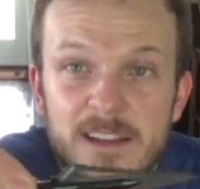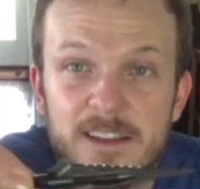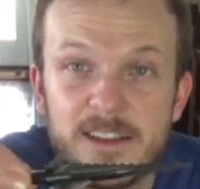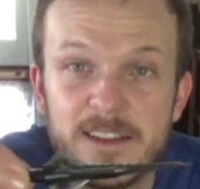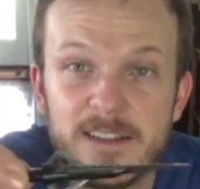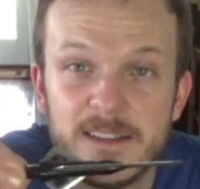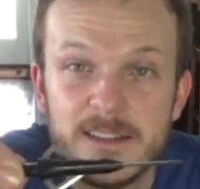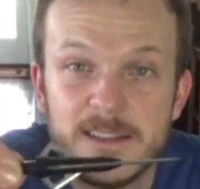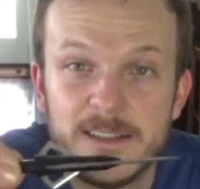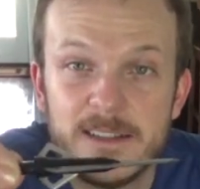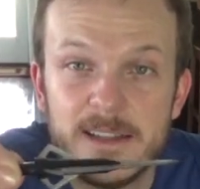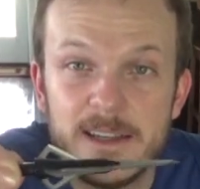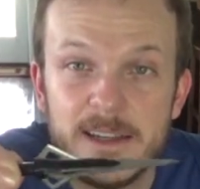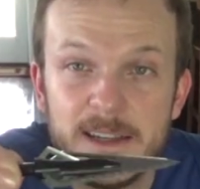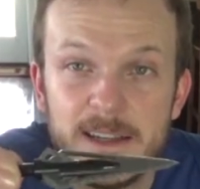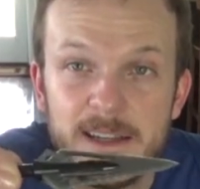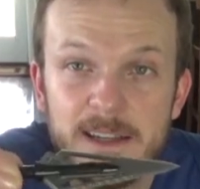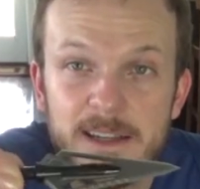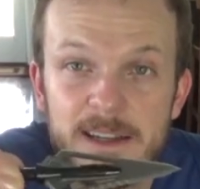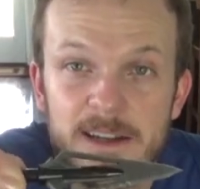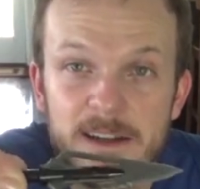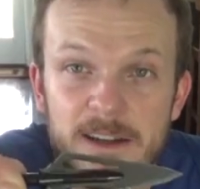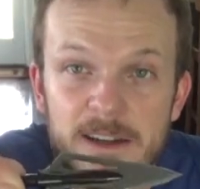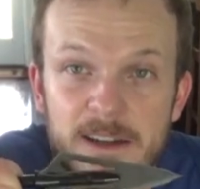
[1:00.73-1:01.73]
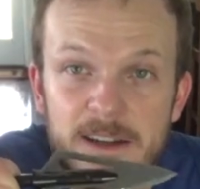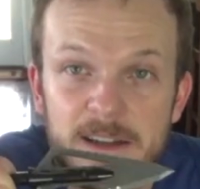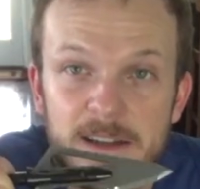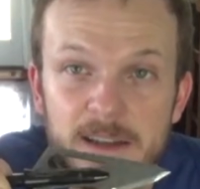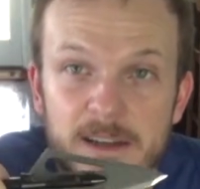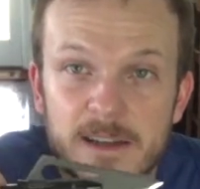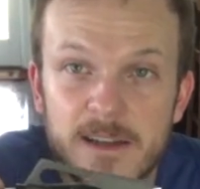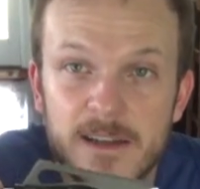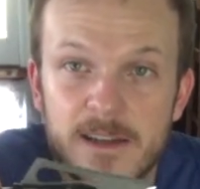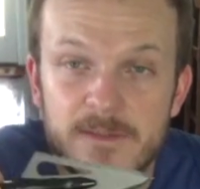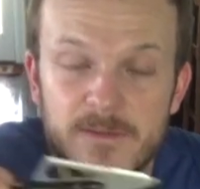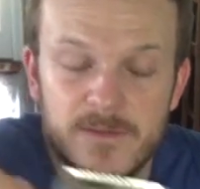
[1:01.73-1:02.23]
You can see it here.
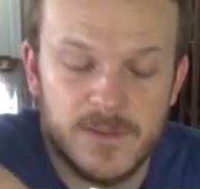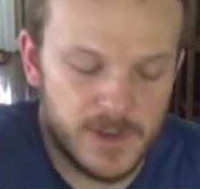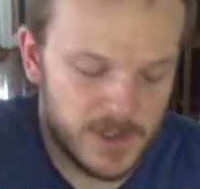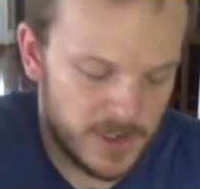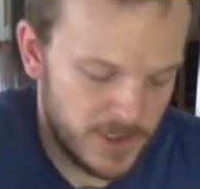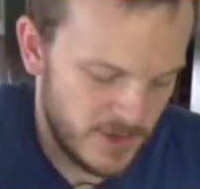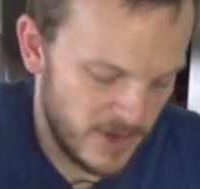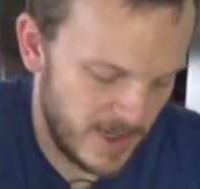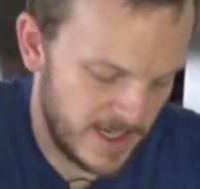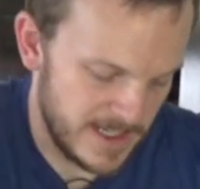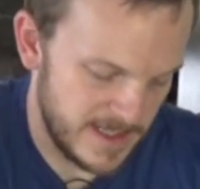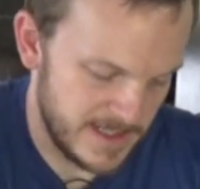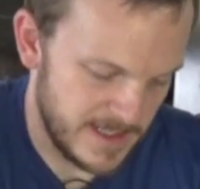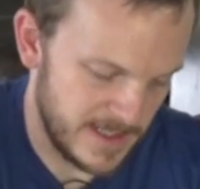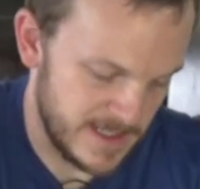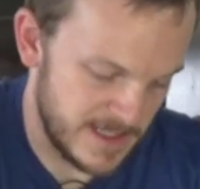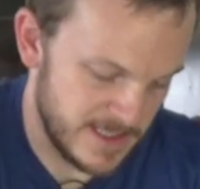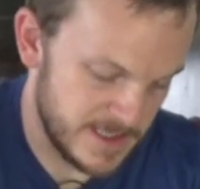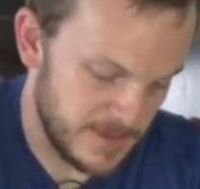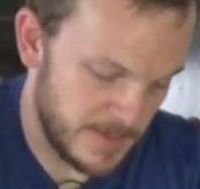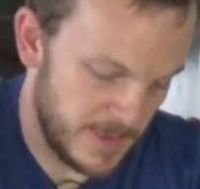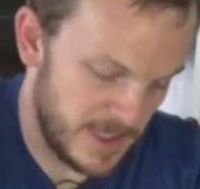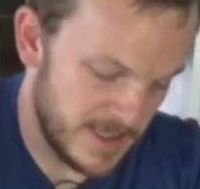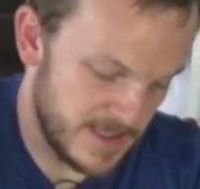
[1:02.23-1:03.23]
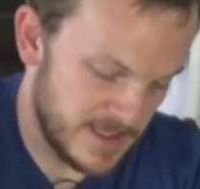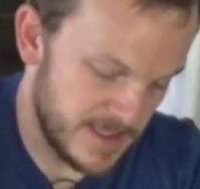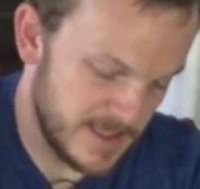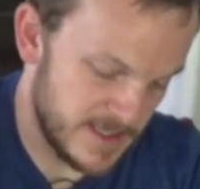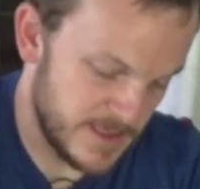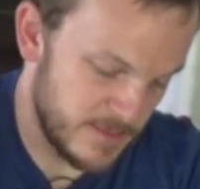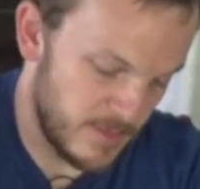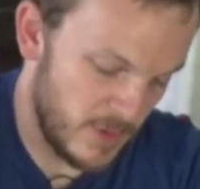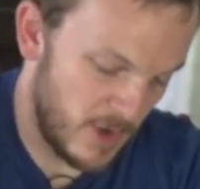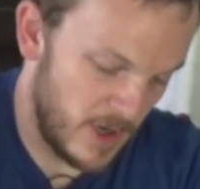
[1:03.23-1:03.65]
I've heard great things about this